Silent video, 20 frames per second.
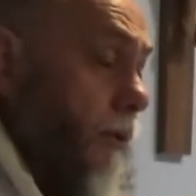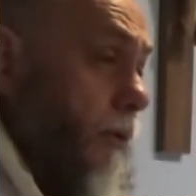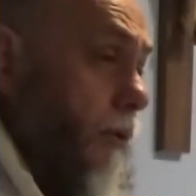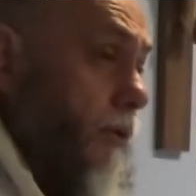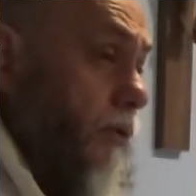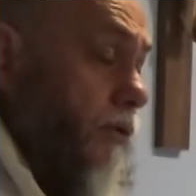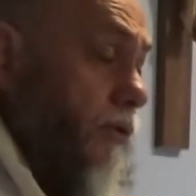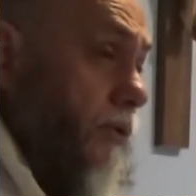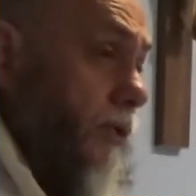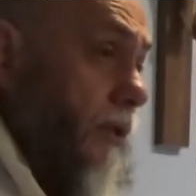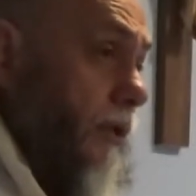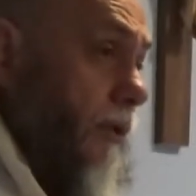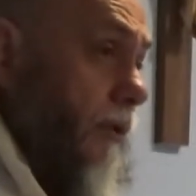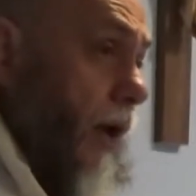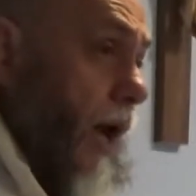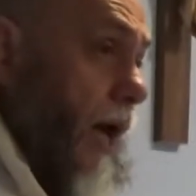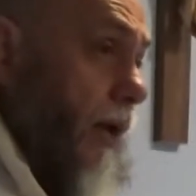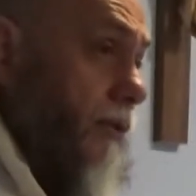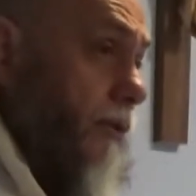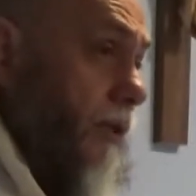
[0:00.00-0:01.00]
who is
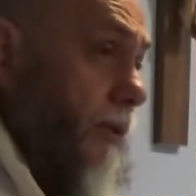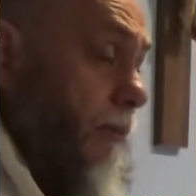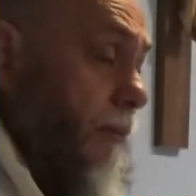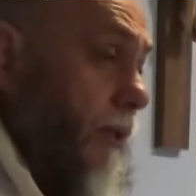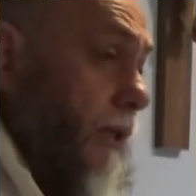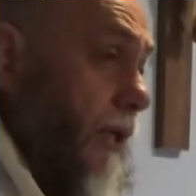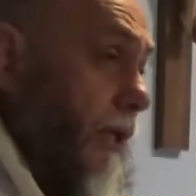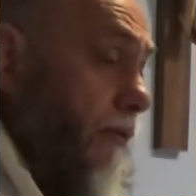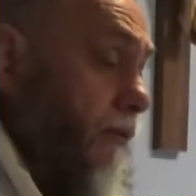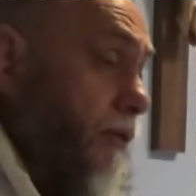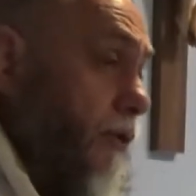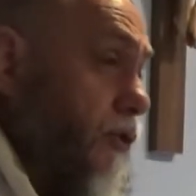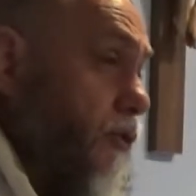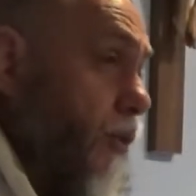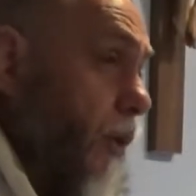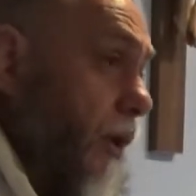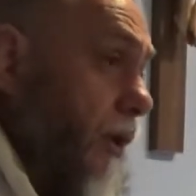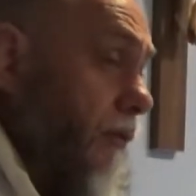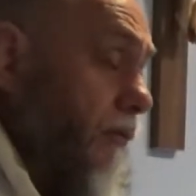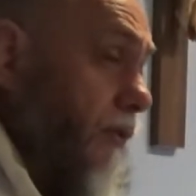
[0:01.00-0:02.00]
had the bleed for
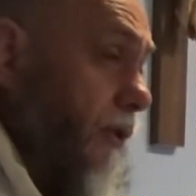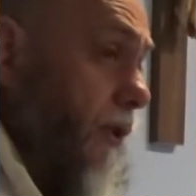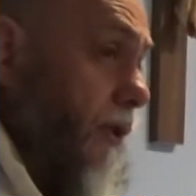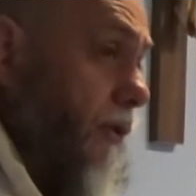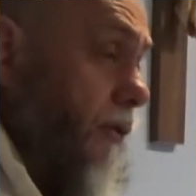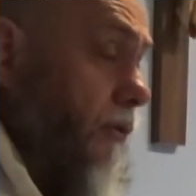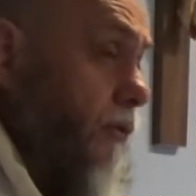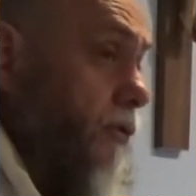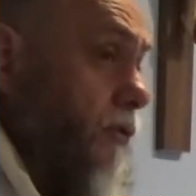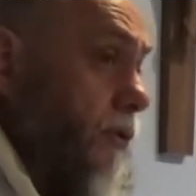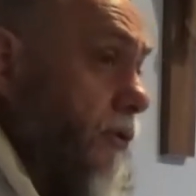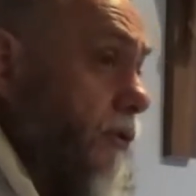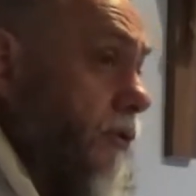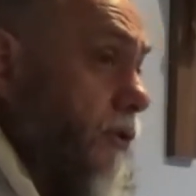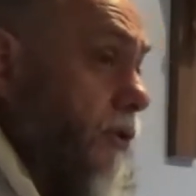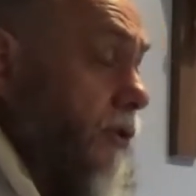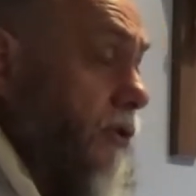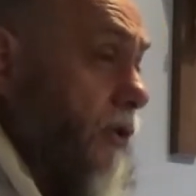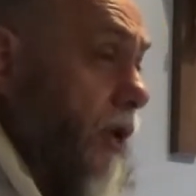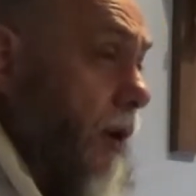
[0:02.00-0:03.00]
12 years, and
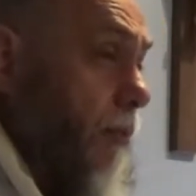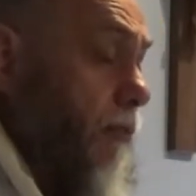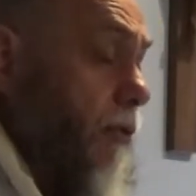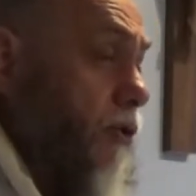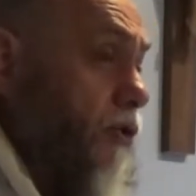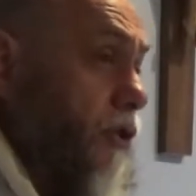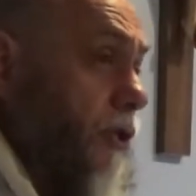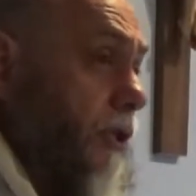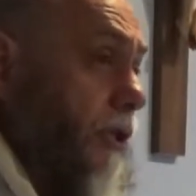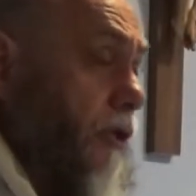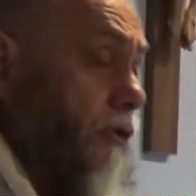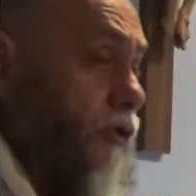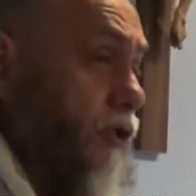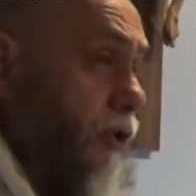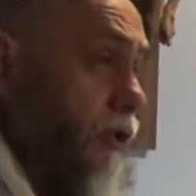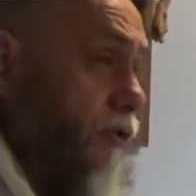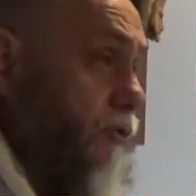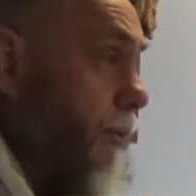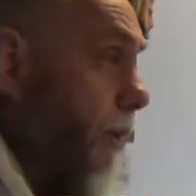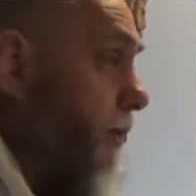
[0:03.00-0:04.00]
she's hemorrhaging, and
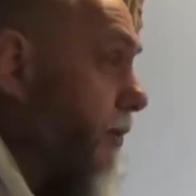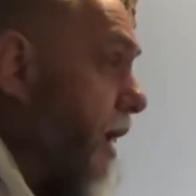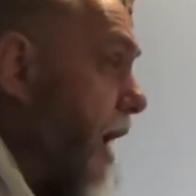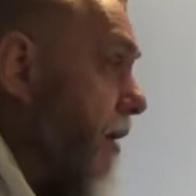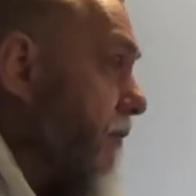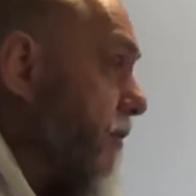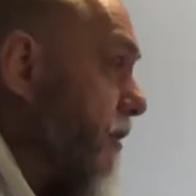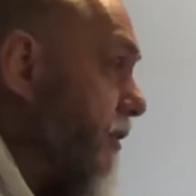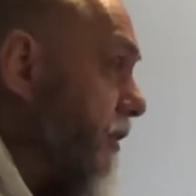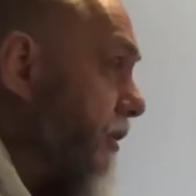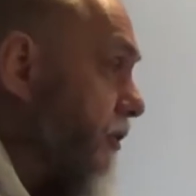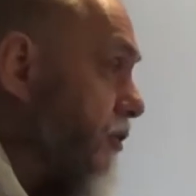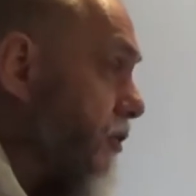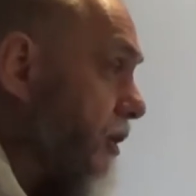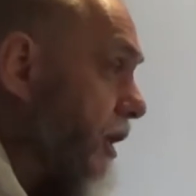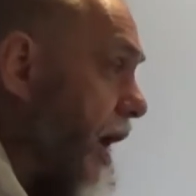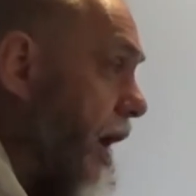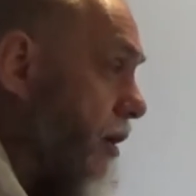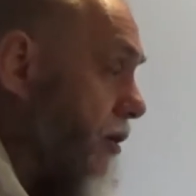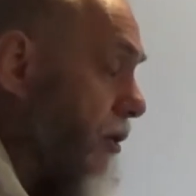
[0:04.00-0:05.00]
she's spent everything
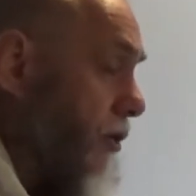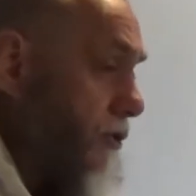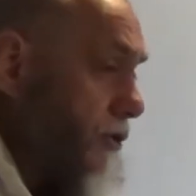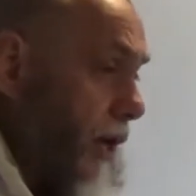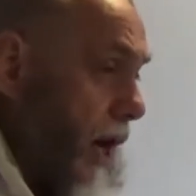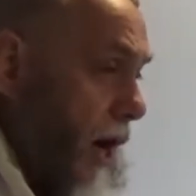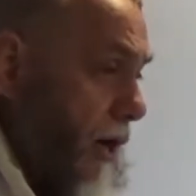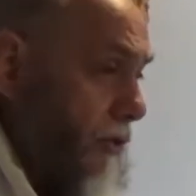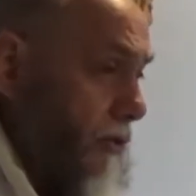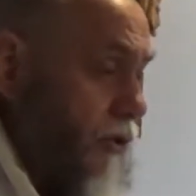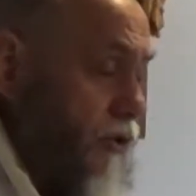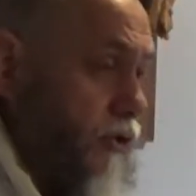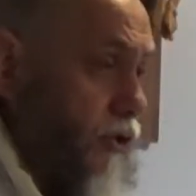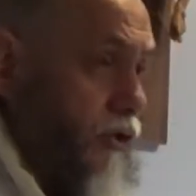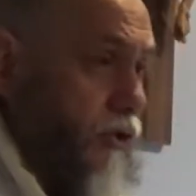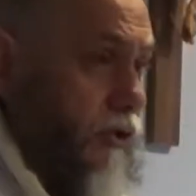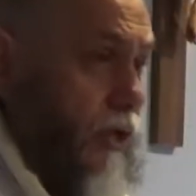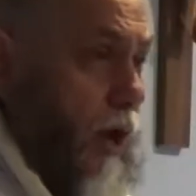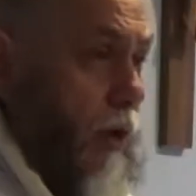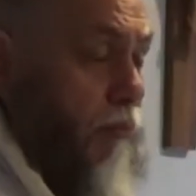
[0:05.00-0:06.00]
she had on doctors.
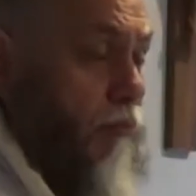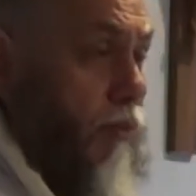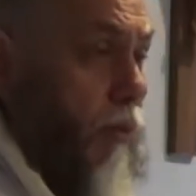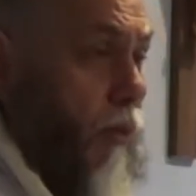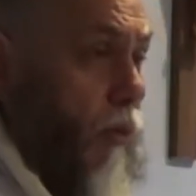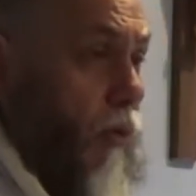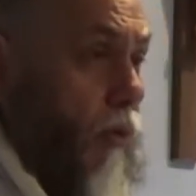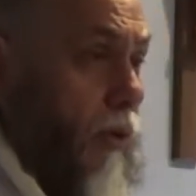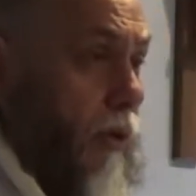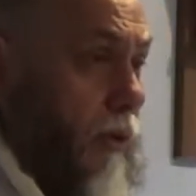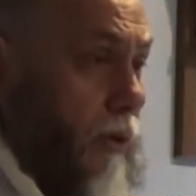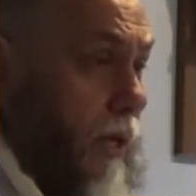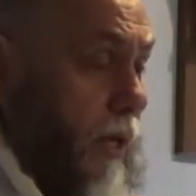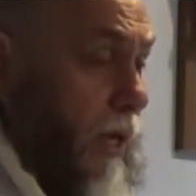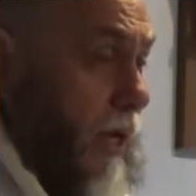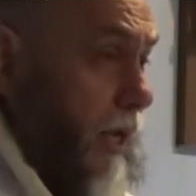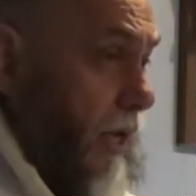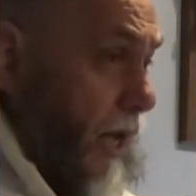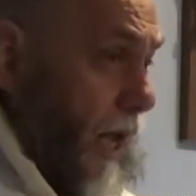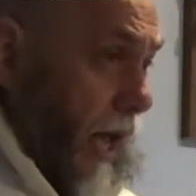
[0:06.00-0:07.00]
She's now poor,
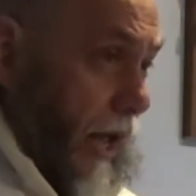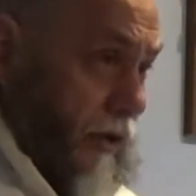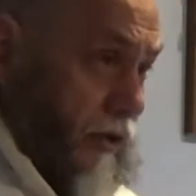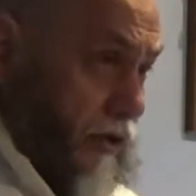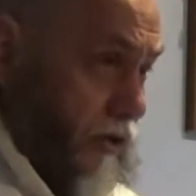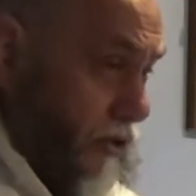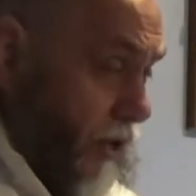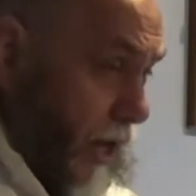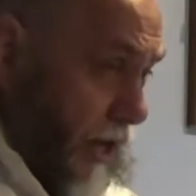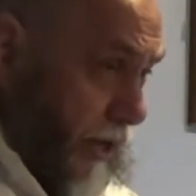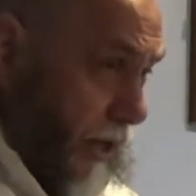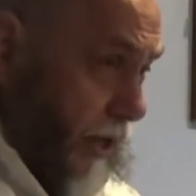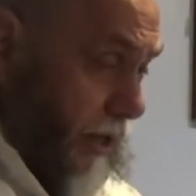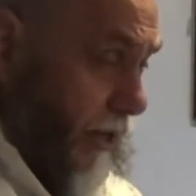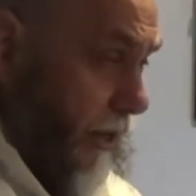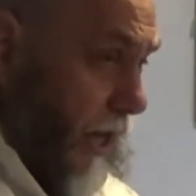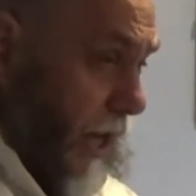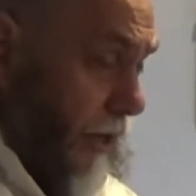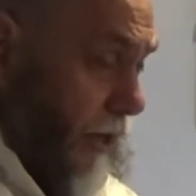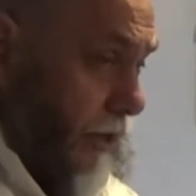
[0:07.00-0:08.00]
and she's not
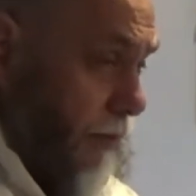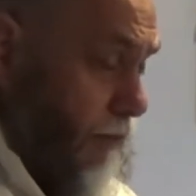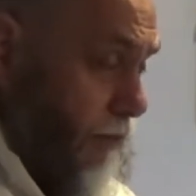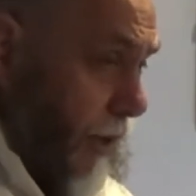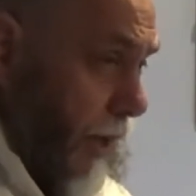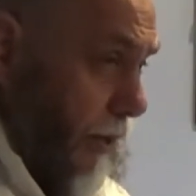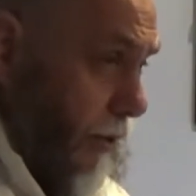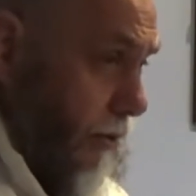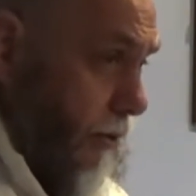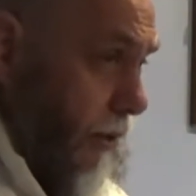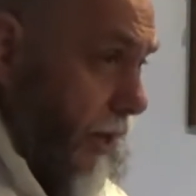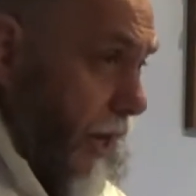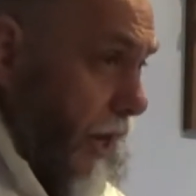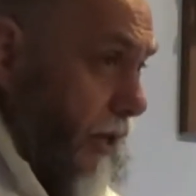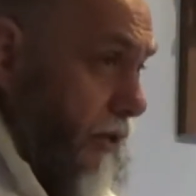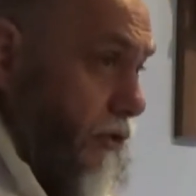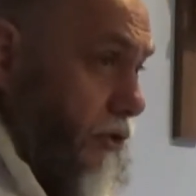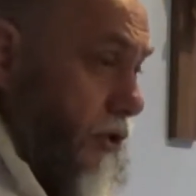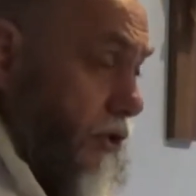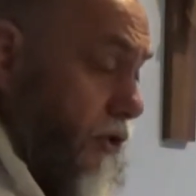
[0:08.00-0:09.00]
getting any better,
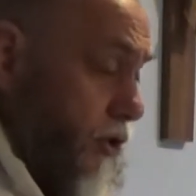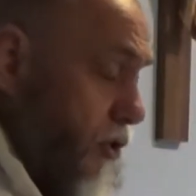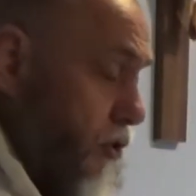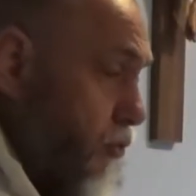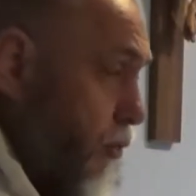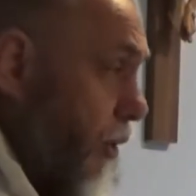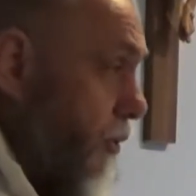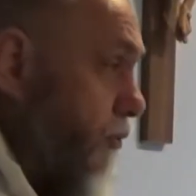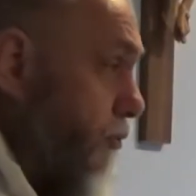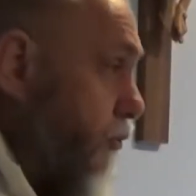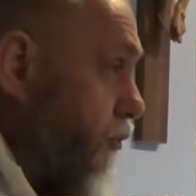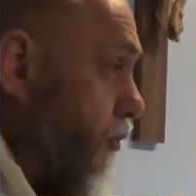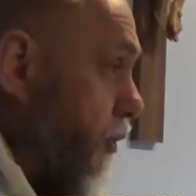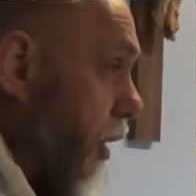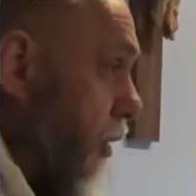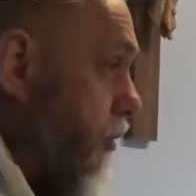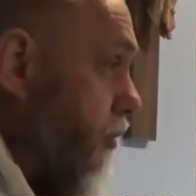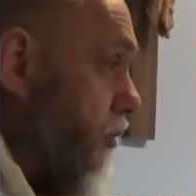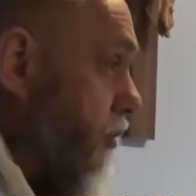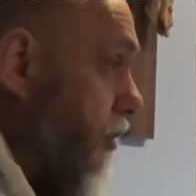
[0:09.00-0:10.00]
and she just wants to
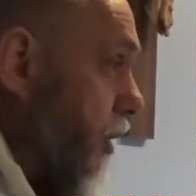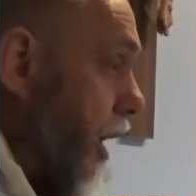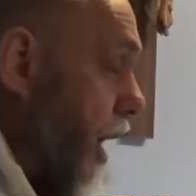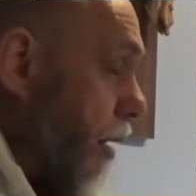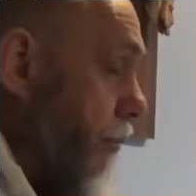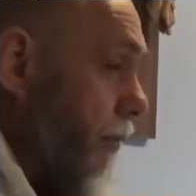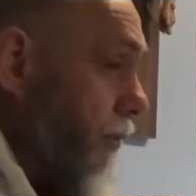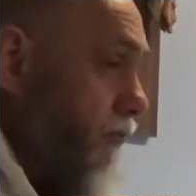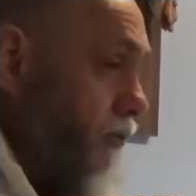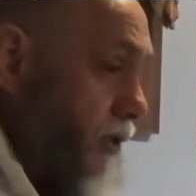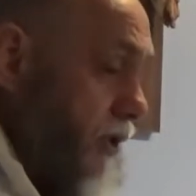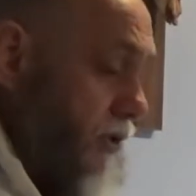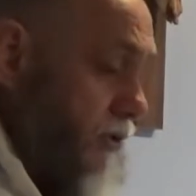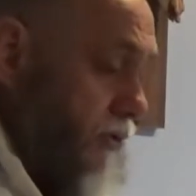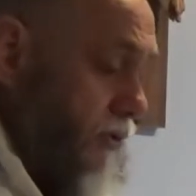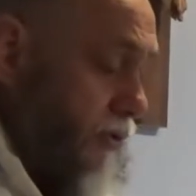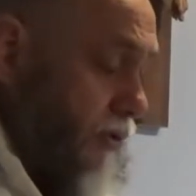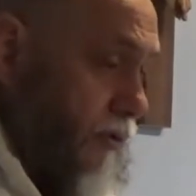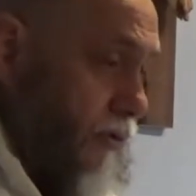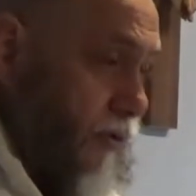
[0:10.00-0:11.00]
touch the hem of
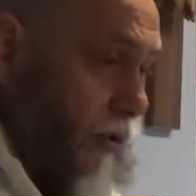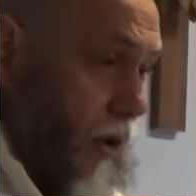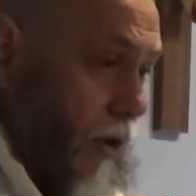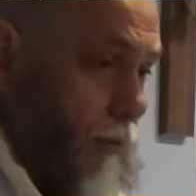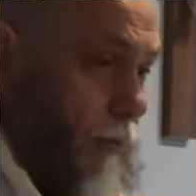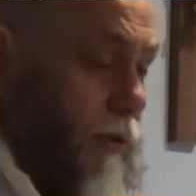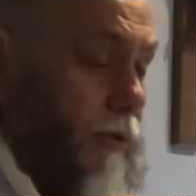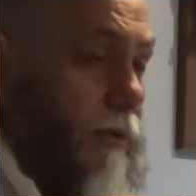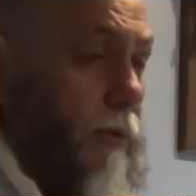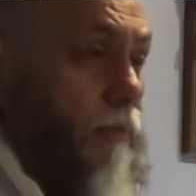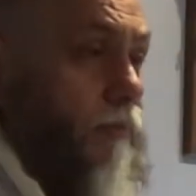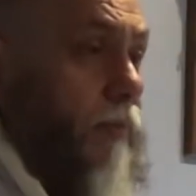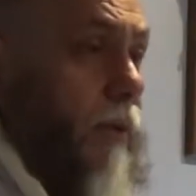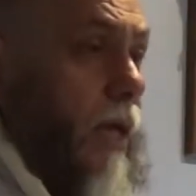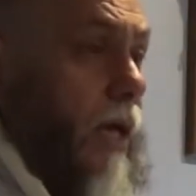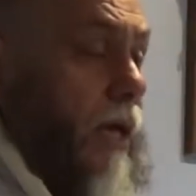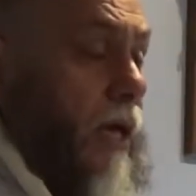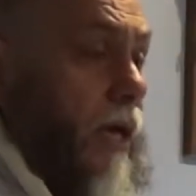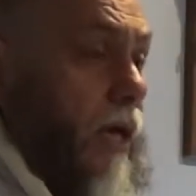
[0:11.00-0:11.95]
Jesus' garment.